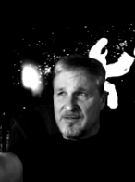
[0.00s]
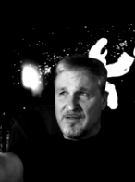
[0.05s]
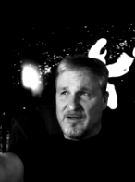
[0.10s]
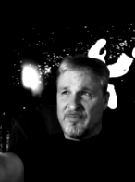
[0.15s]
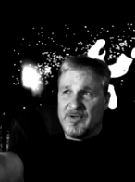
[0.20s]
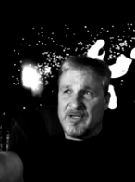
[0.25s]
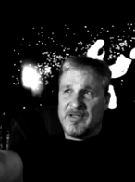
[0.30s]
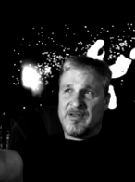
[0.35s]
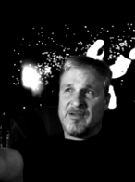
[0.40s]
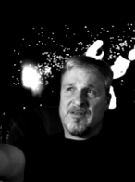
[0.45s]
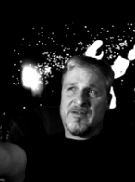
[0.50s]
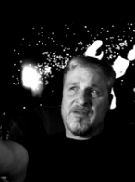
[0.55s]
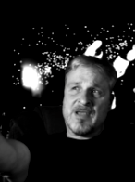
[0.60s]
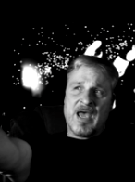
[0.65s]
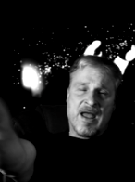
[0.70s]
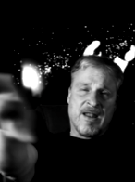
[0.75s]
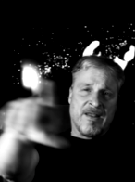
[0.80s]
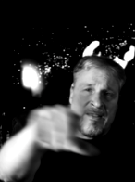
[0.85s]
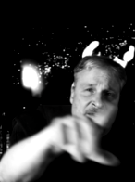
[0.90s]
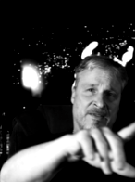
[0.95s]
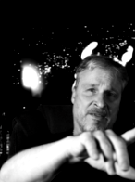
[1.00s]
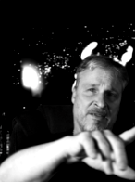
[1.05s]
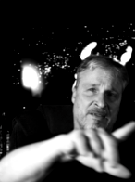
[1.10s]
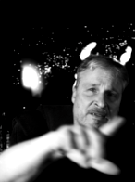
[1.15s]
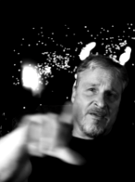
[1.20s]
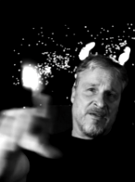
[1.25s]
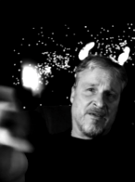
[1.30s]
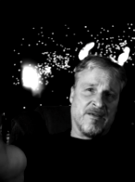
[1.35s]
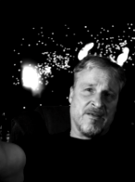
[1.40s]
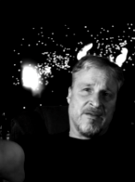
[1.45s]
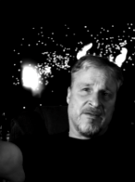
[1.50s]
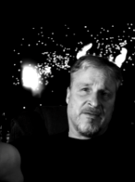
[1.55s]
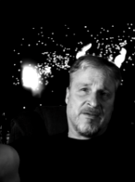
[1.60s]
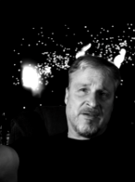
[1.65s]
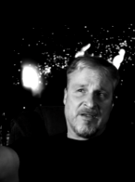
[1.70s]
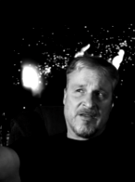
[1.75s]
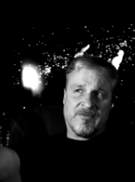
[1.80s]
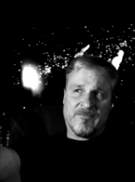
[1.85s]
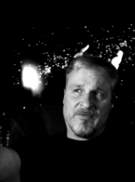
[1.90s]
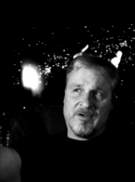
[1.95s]
I mean, the
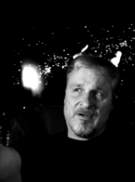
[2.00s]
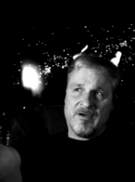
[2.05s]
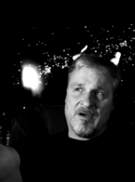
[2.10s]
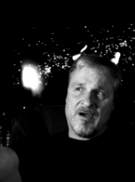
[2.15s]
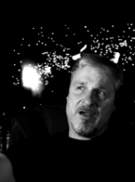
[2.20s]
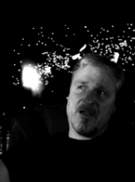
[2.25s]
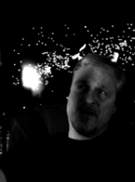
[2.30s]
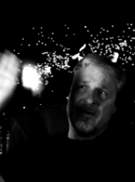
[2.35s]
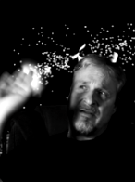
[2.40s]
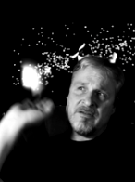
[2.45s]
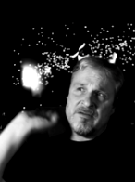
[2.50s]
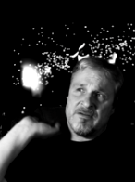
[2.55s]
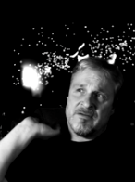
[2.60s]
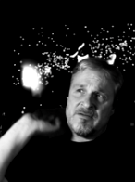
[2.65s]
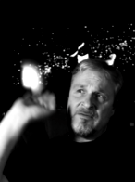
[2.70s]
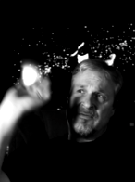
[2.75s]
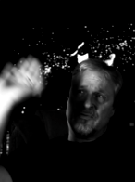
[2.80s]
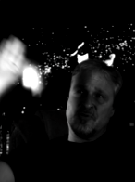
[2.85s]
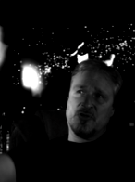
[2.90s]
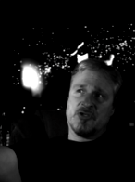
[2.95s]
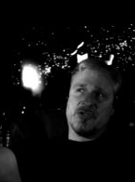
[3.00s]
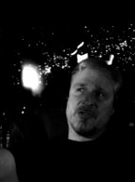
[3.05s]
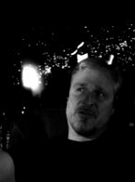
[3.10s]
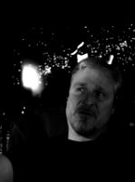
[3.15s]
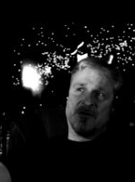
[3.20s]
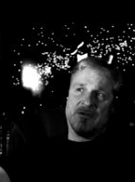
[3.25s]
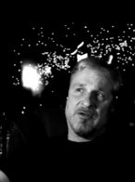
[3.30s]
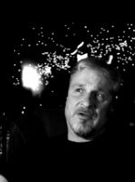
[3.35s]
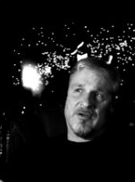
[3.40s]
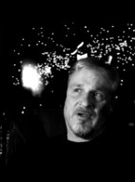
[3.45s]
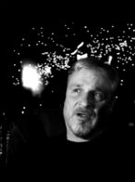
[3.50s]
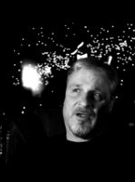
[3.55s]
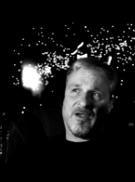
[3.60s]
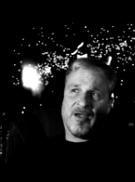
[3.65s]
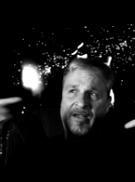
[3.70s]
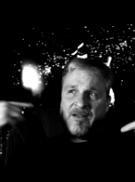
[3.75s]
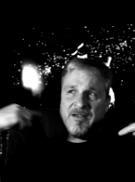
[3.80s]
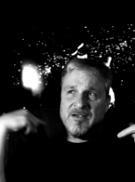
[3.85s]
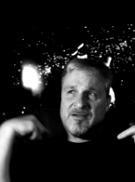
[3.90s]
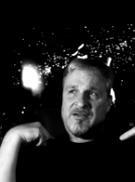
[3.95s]
T3i is,
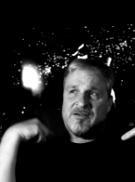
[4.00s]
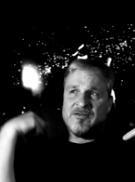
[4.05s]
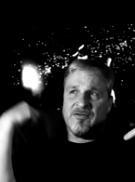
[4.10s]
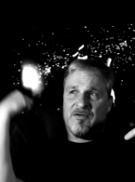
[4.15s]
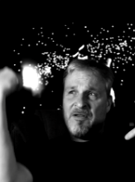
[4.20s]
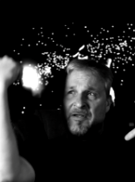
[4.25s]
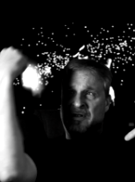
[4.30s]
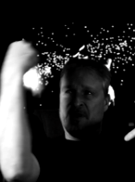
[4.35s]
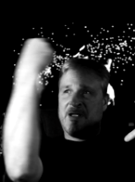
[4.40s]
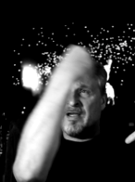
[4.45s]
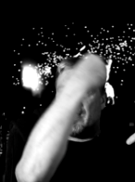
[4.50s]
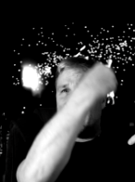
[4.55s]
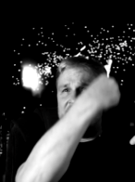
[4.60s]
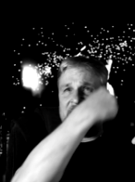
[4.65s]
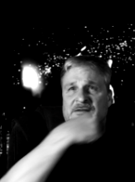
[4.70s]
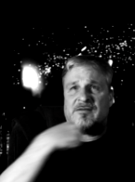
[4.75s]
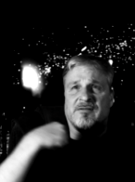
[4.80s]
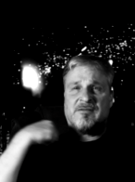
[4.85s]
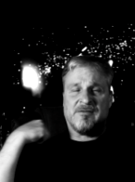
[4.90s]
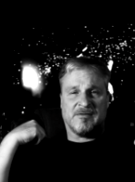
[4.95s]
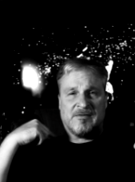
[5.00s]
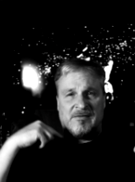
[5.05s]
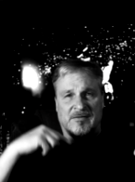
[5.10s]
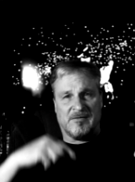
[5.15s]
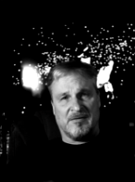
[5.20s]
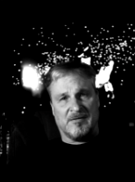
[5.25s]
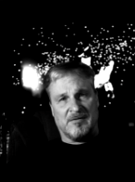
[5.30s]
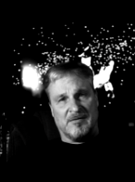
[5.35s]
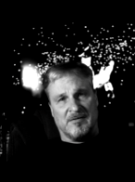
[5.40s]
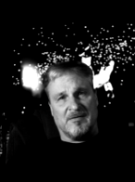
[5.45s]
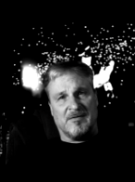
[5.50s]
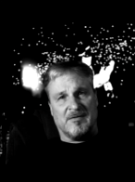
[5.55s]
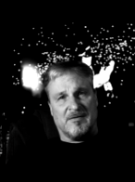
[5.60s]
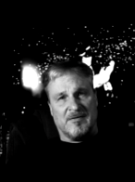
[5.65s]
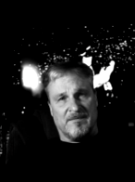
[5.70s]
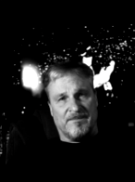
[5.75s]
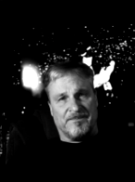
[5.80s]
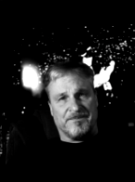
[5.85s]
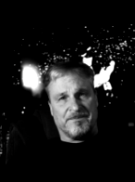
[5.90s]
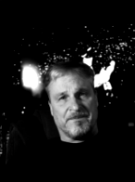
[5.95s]
and this is all it has.
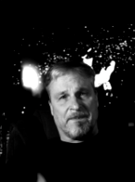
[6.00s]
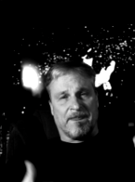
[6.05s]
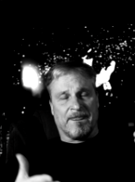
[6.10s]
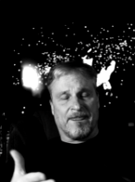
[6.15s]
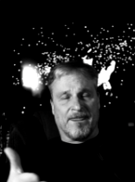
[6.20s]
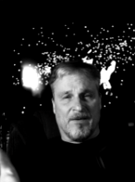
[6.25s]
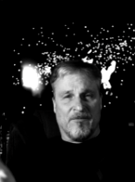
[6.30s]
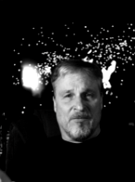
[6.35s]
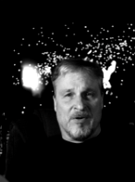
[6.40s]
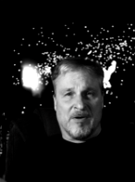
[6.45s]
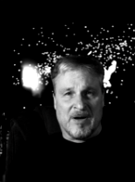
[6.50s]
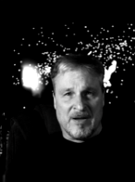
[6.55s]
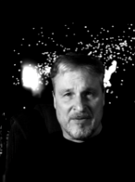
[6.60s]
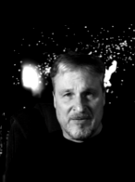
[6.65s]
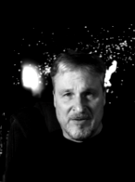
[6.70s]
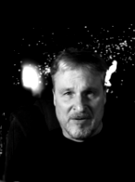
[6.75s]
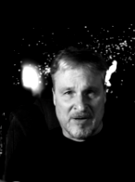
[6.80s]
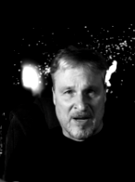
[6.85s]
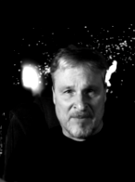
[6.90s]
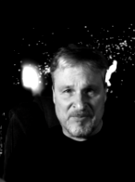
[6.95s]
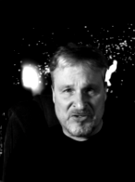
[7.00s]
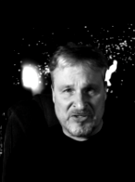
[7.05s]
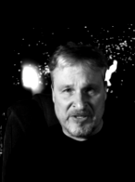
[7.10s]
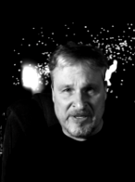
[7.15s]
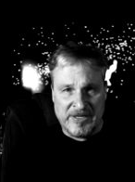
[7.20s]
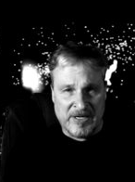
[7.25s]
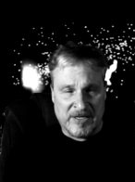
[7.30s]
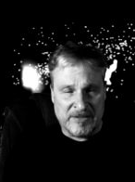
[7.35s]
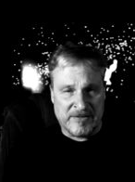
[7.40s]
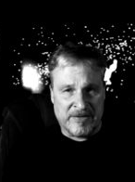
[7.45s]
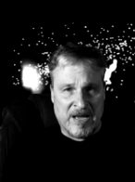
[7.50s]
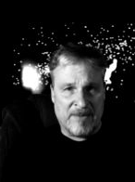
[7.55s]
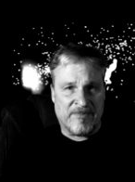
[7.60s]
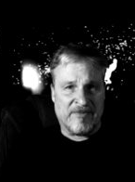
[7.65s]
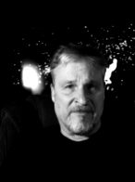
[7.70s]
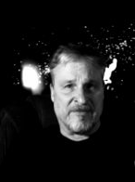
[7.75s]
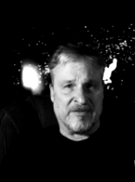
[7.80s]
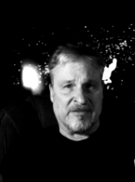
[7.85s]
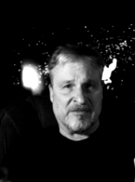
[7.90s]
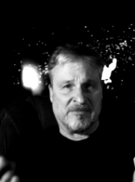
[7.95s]
Where I'm sitting on top
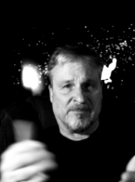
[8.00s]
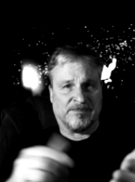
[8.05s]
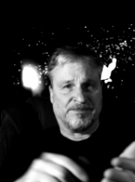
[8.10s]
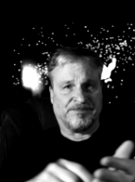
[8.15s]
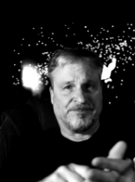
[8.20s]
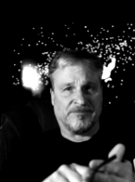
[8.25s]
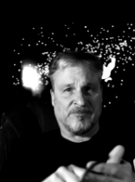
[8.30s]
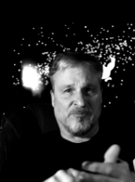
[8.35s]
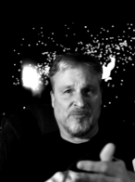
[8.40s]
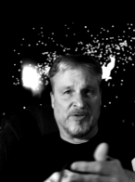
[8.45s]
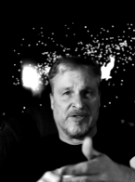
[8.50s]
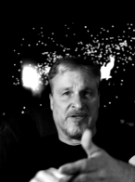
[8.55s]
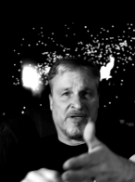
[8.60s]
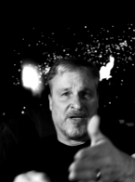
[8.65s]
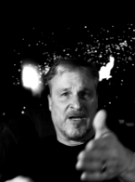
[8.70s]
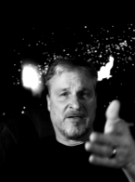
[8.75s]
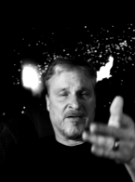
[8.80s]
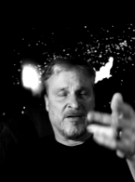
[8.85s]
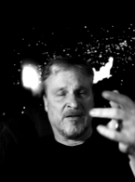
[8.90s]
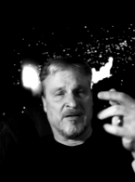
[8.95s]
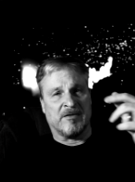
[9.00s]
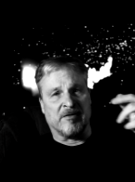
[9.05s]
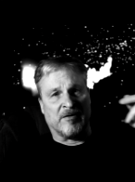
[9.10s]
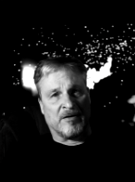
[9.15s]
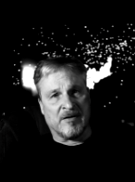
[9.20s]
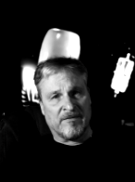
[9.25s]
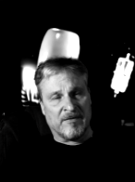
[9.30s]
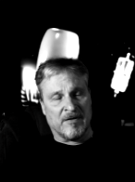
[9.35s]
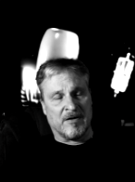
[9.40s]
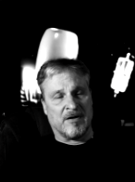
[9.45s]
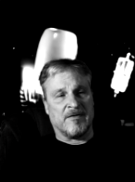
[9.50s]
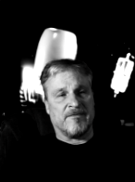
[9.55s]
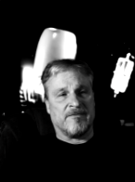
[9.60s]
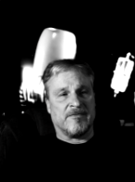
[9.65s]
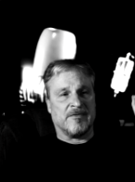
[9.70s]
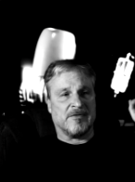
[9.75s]
of you with the 18 to 35.